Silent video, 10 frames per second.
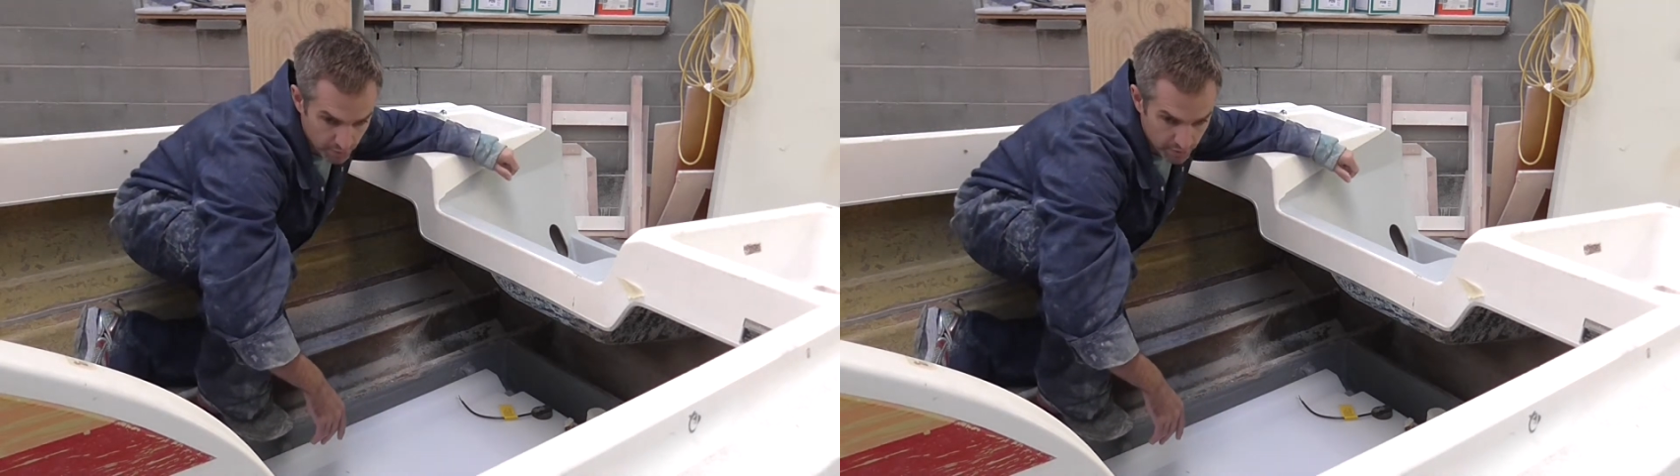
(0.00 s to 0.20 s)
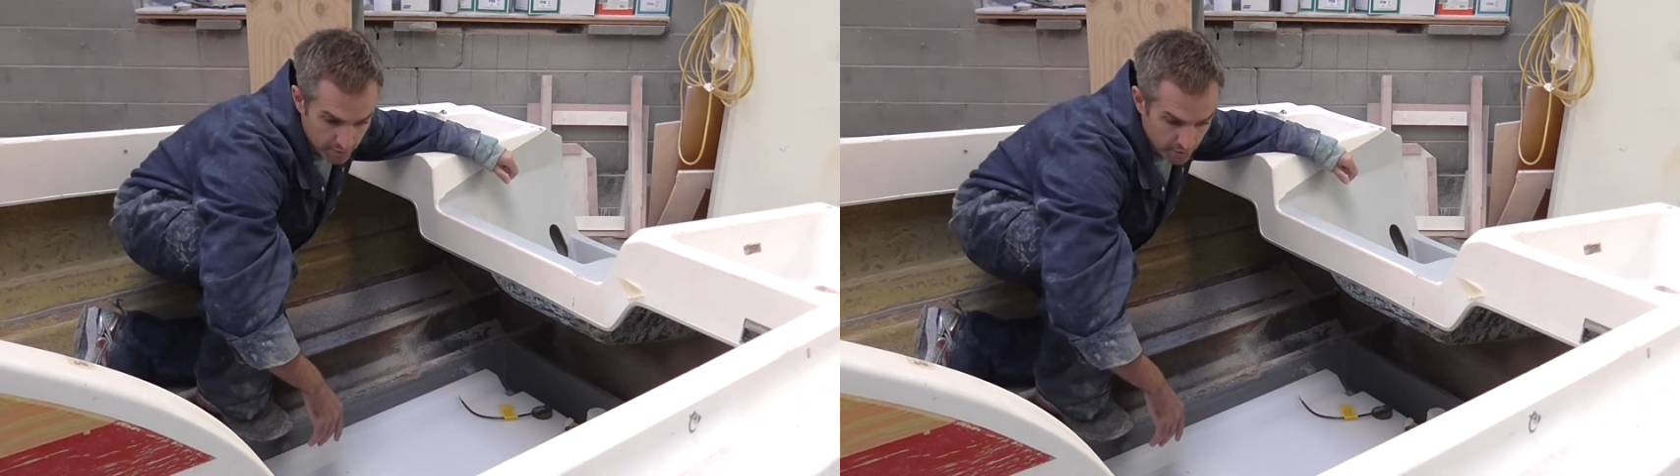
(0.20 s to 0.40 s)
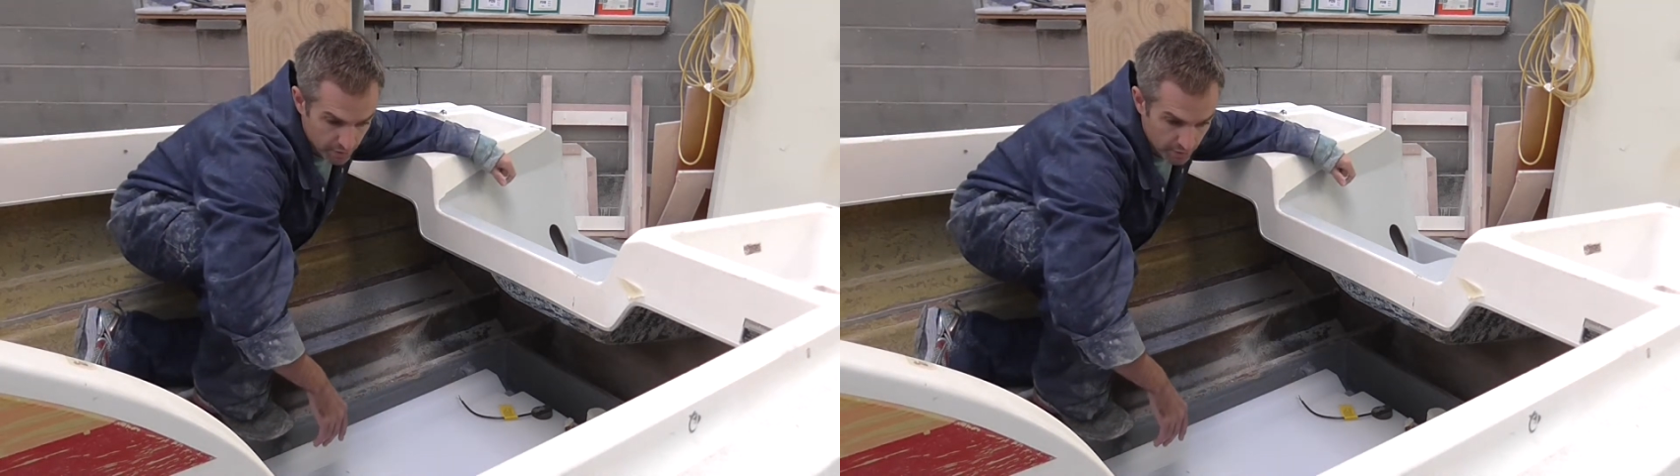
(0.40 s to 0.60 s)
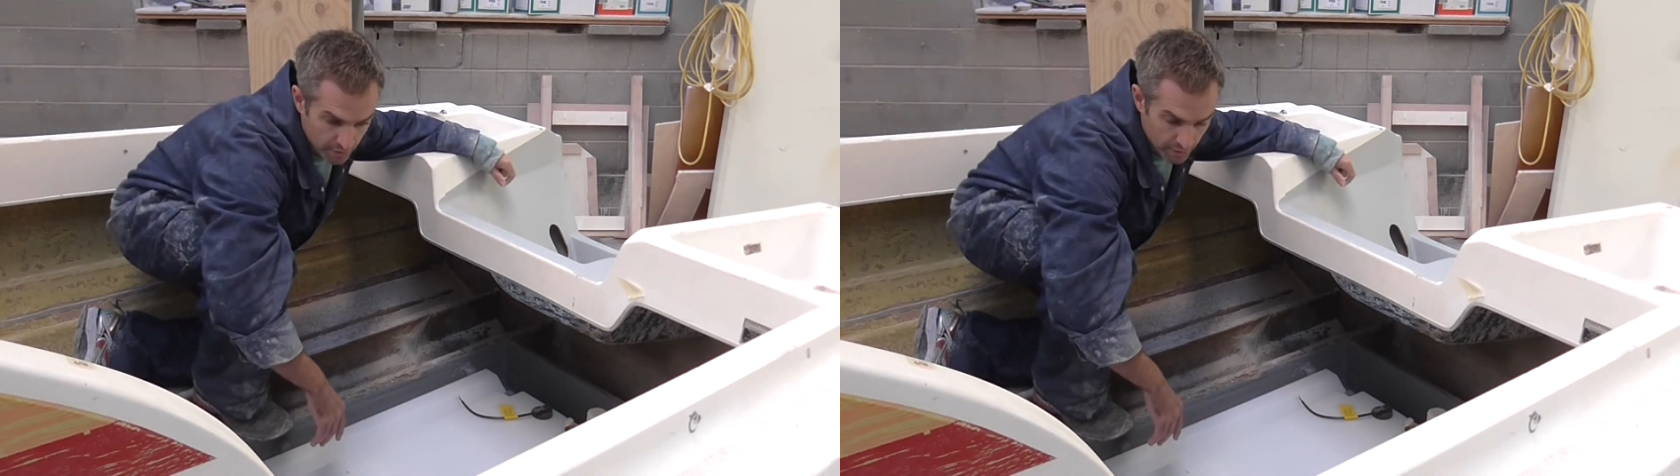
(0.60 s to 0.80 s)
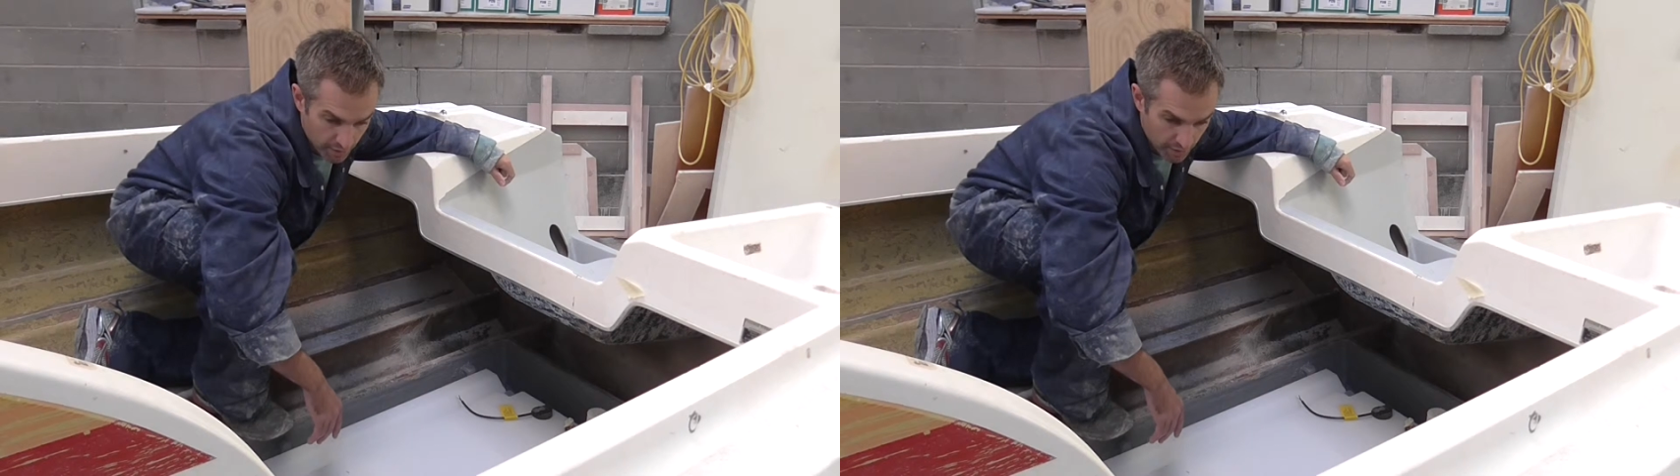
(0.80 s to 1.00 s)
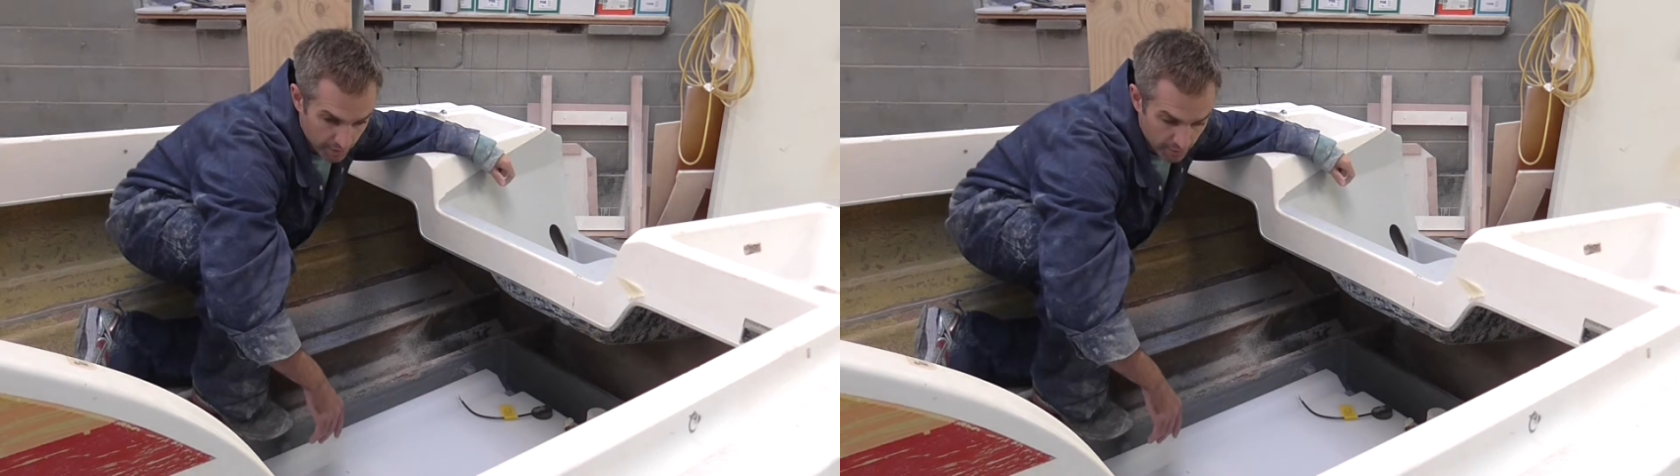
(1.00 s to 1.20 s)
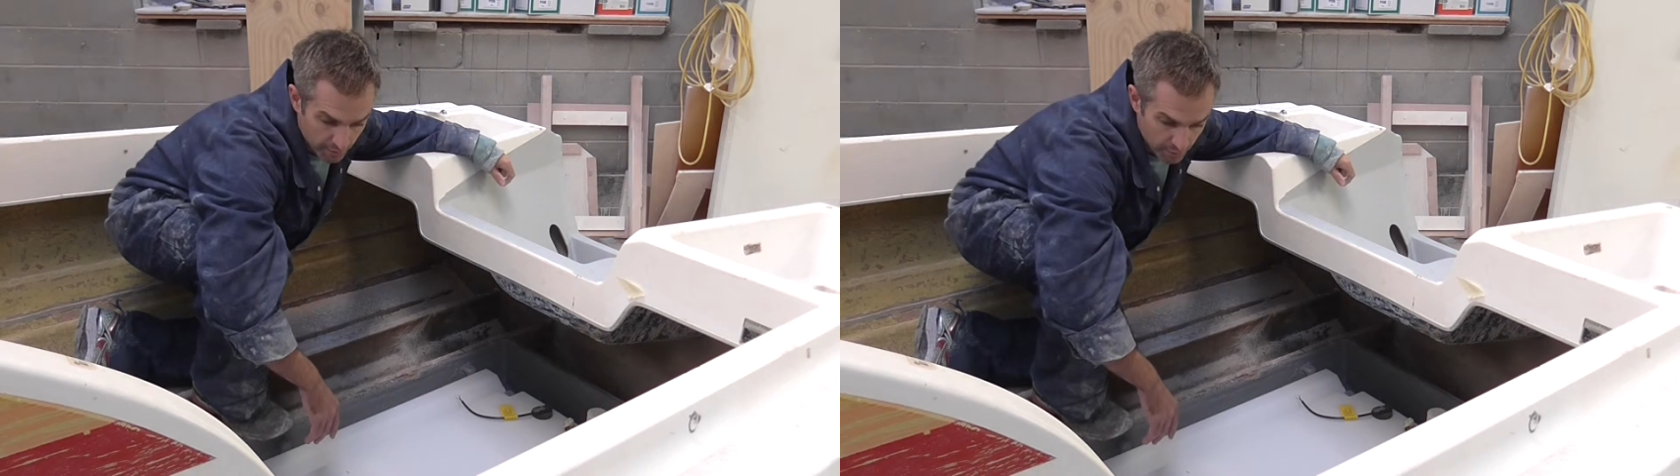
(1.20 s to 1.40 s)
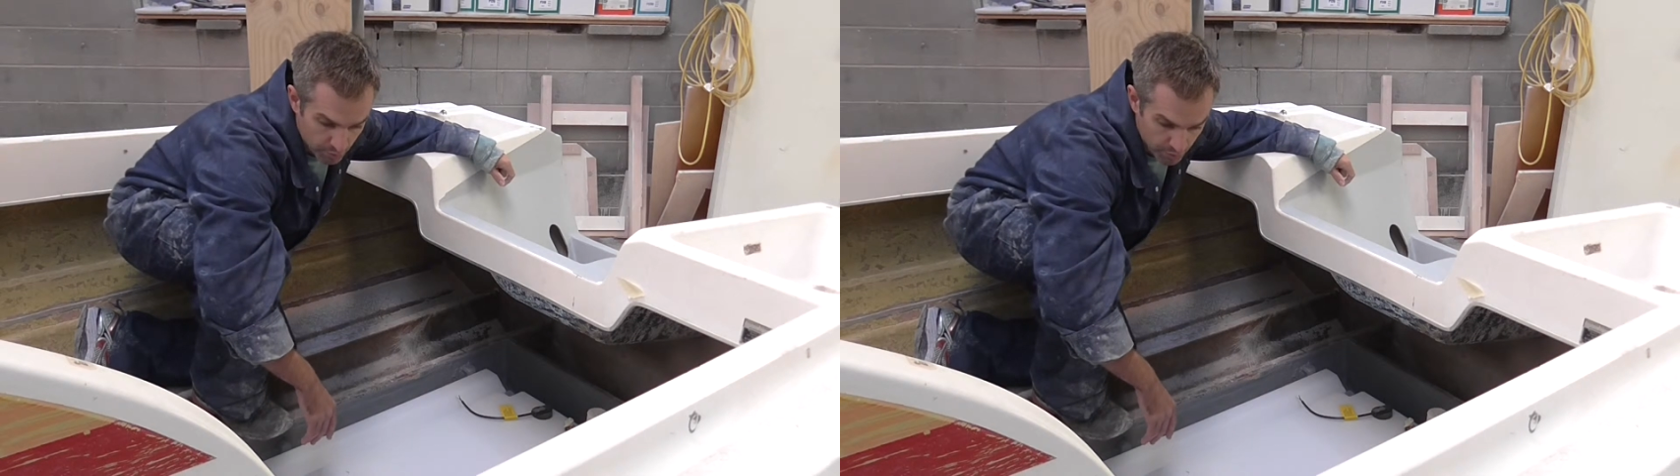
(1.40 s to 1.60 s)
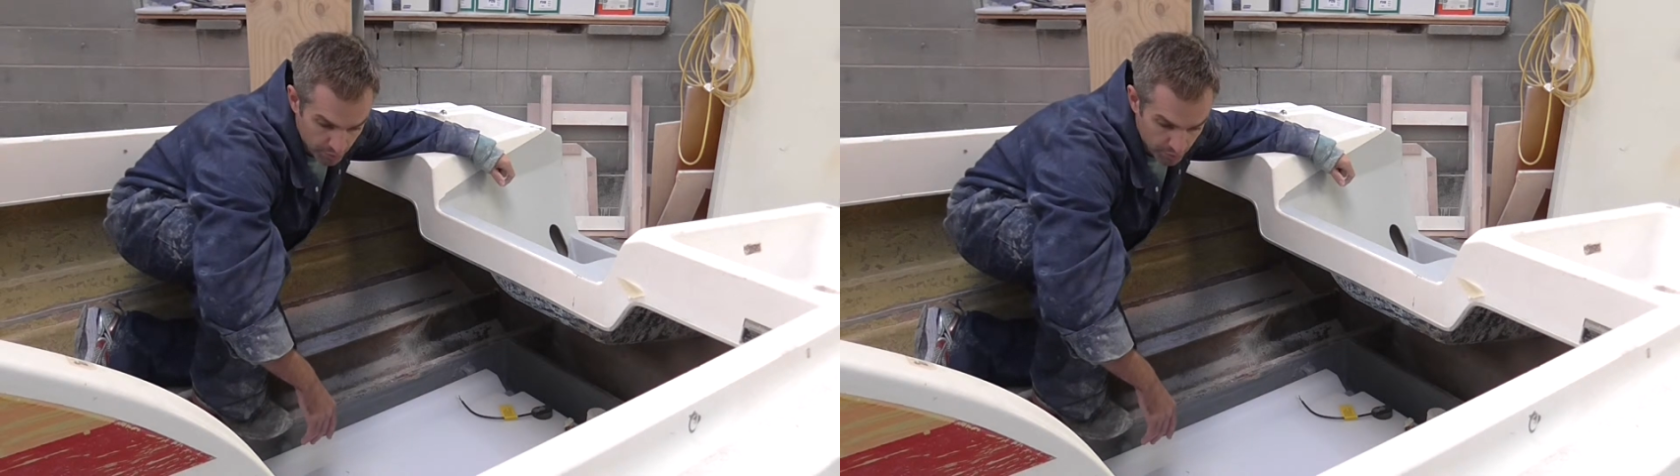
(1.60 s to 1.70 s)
we look